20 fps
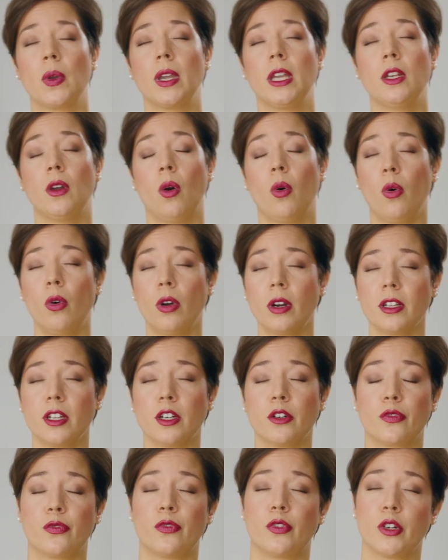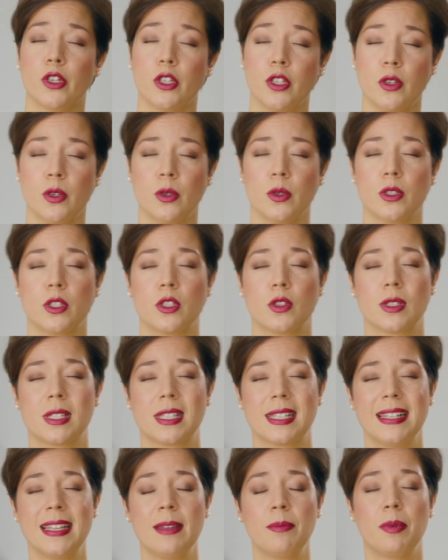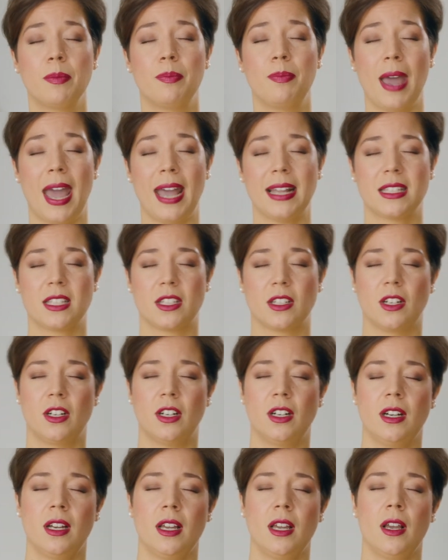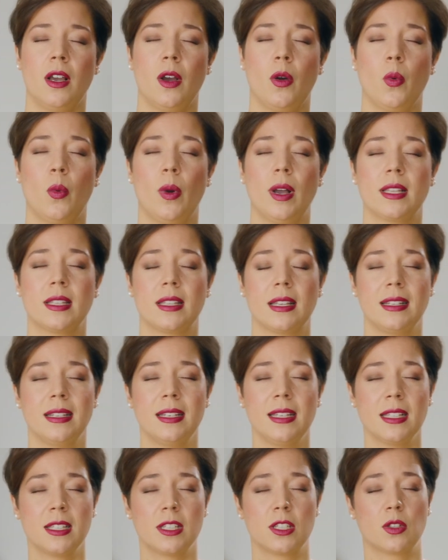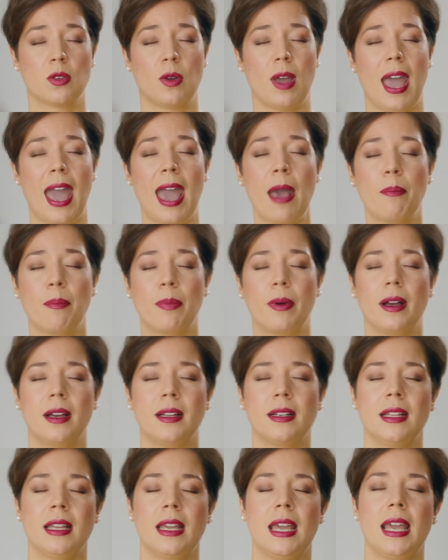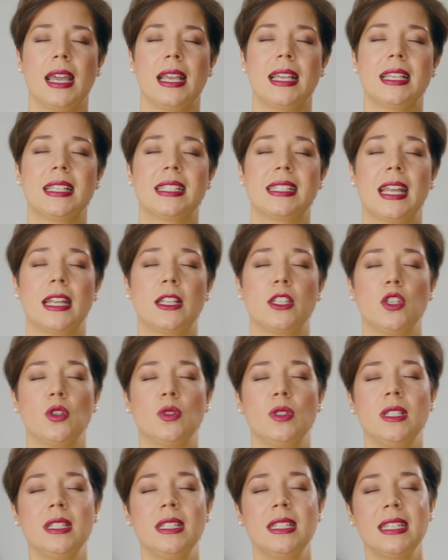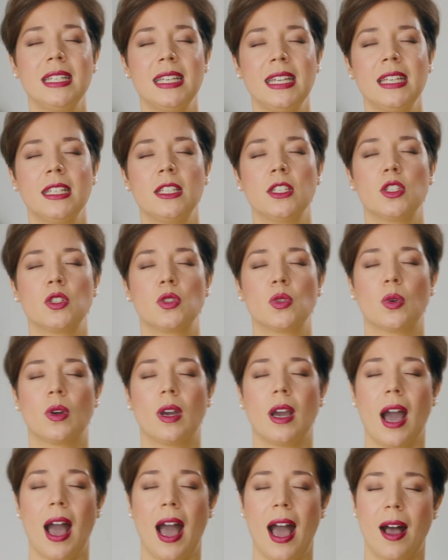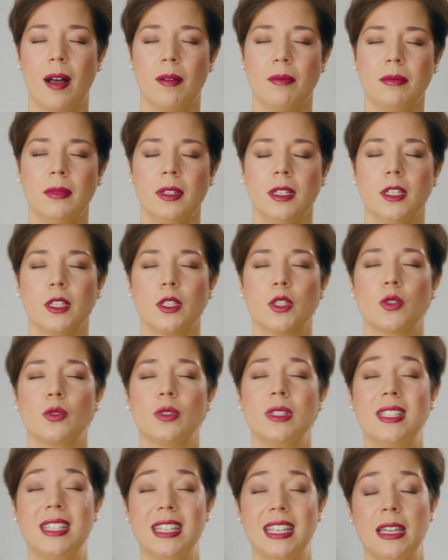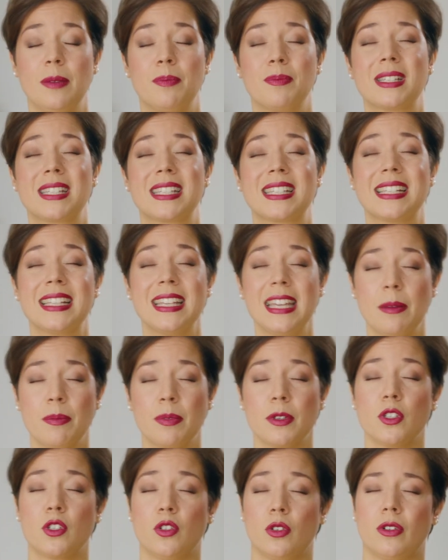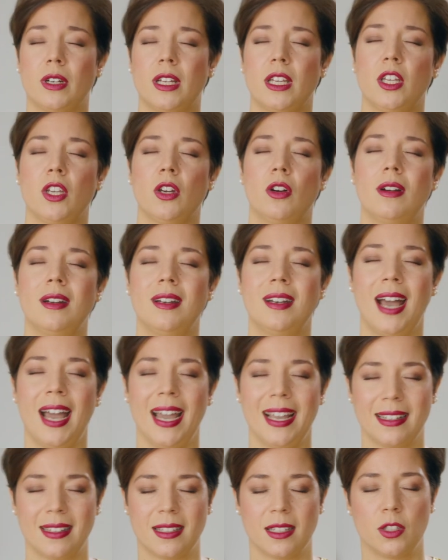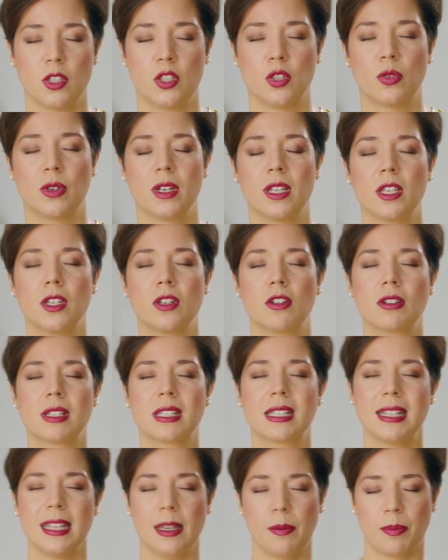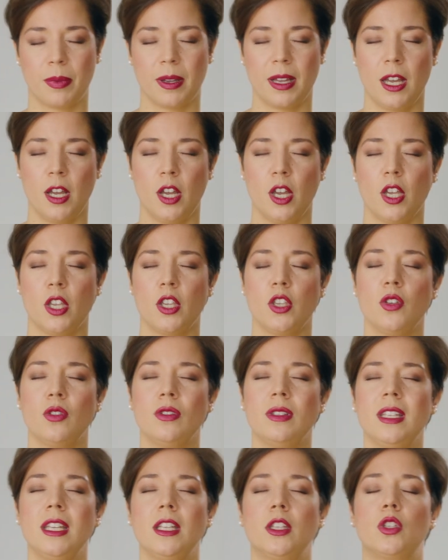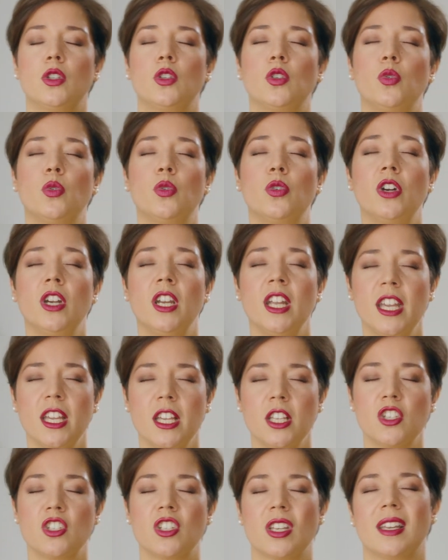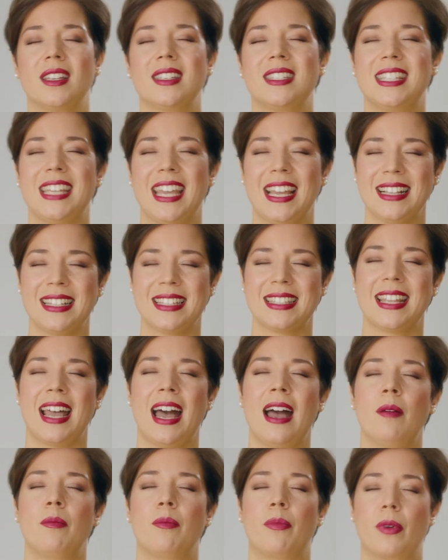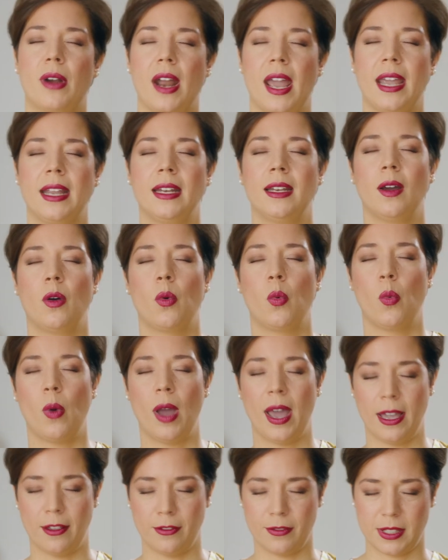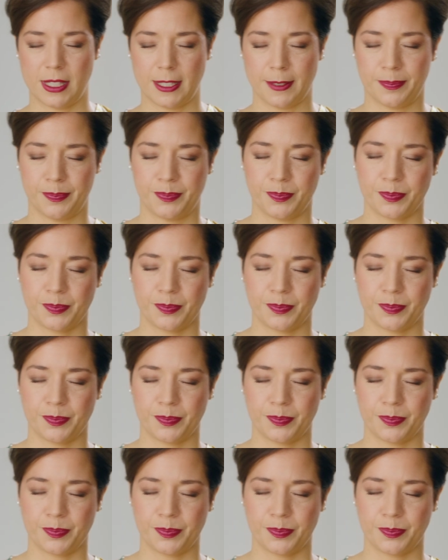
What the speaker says: in order for you to sleep better, what needs to happen is that you need to come to deep sleep during your night, during your sleep. You need to reach delta brain waves.